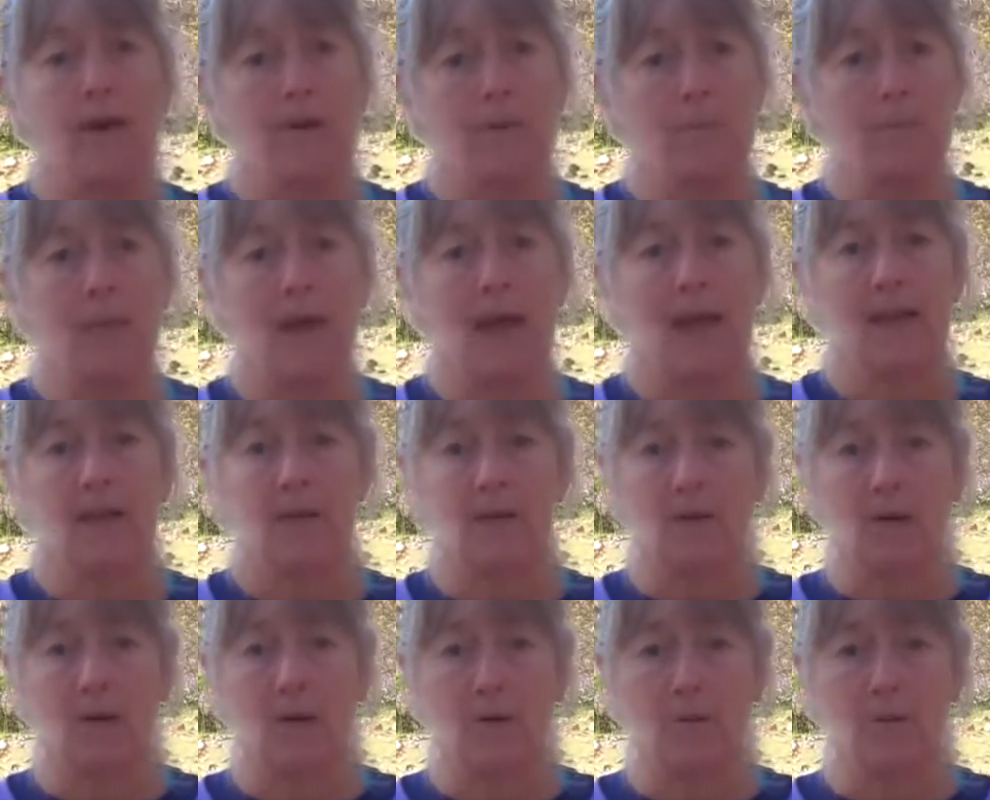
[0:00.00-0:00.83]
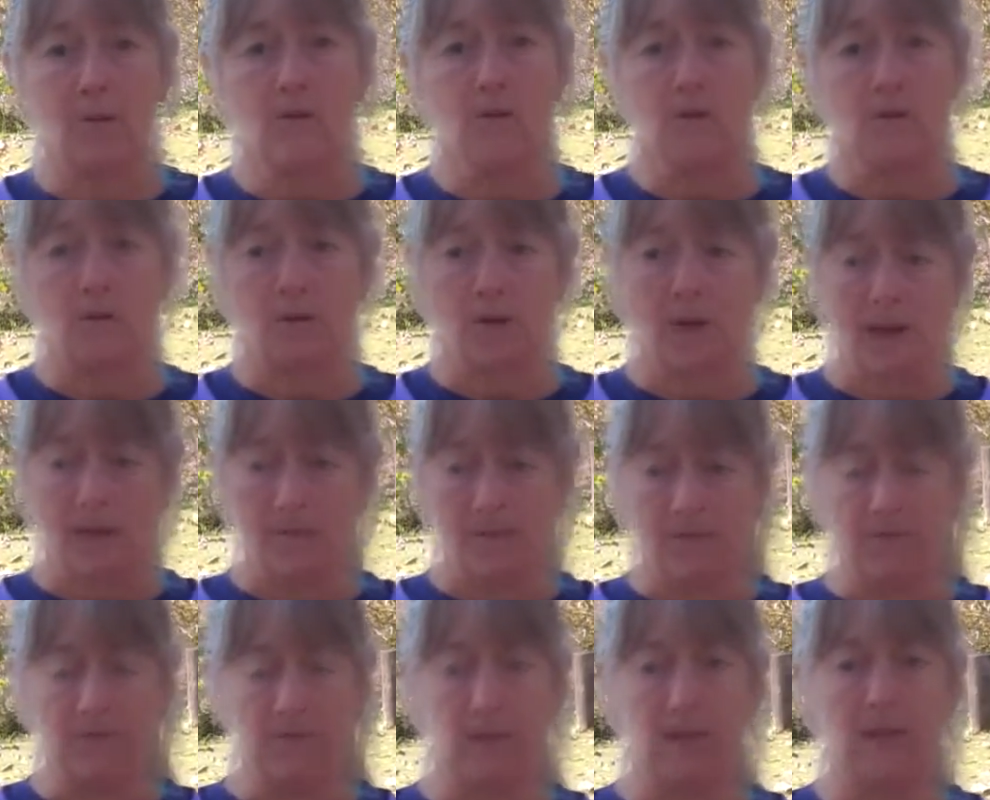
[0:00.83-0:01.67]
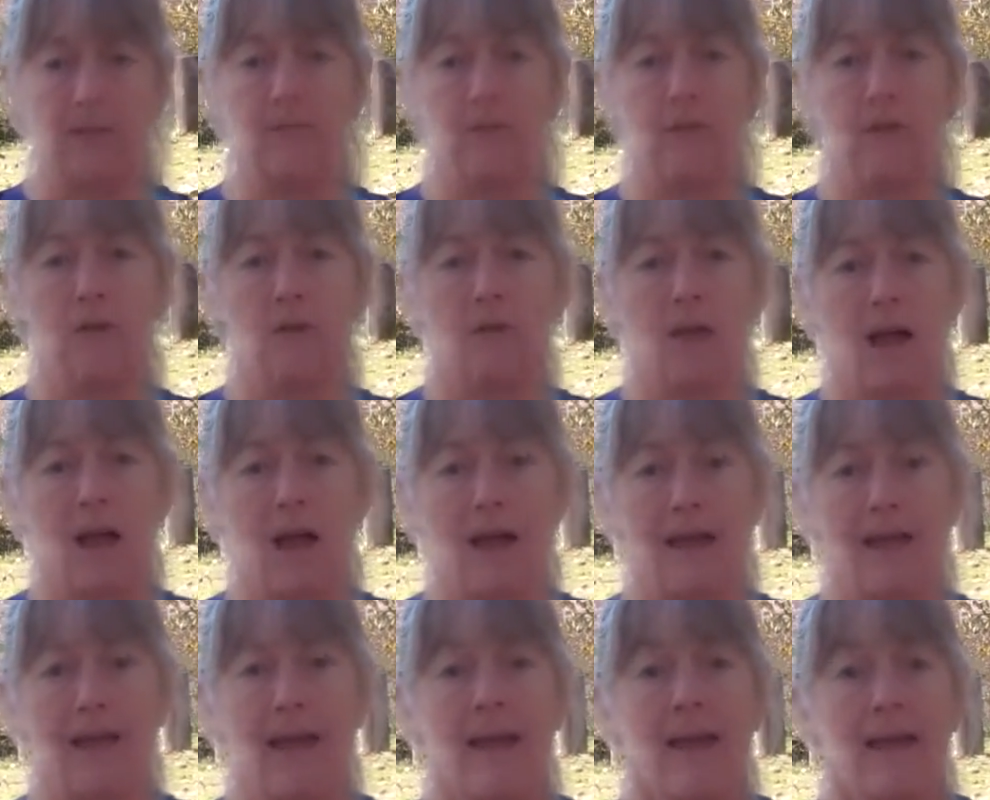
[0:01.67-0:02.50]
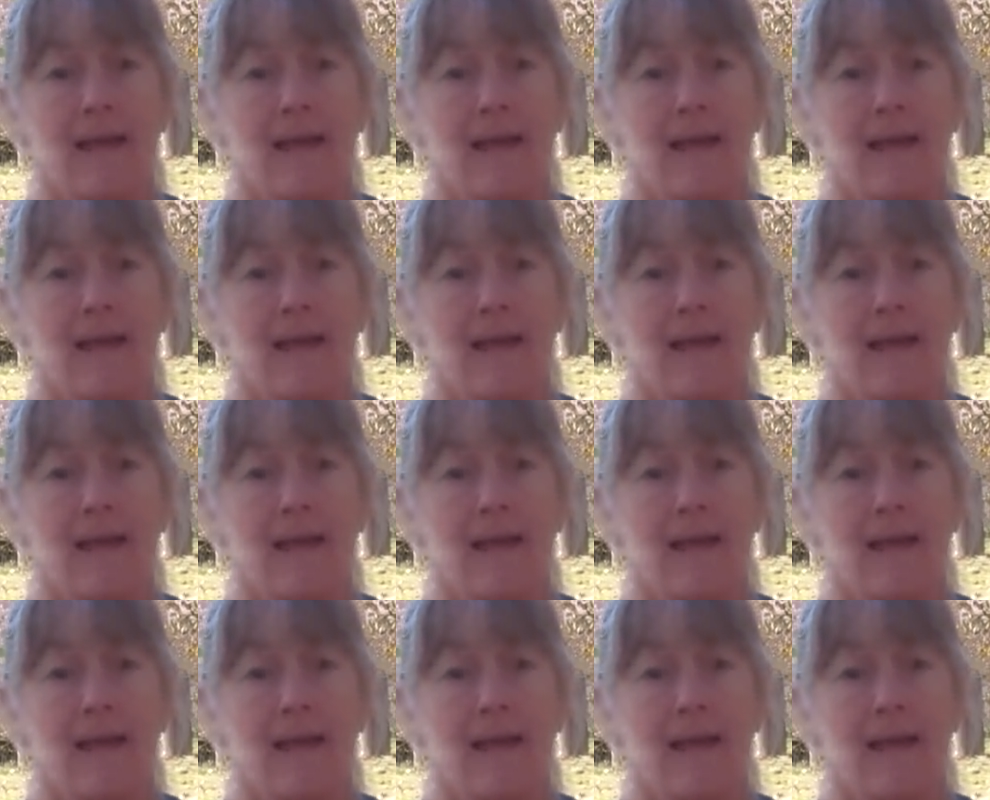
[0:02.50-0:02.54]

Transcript: and pack your own. So you'll have the flavor you like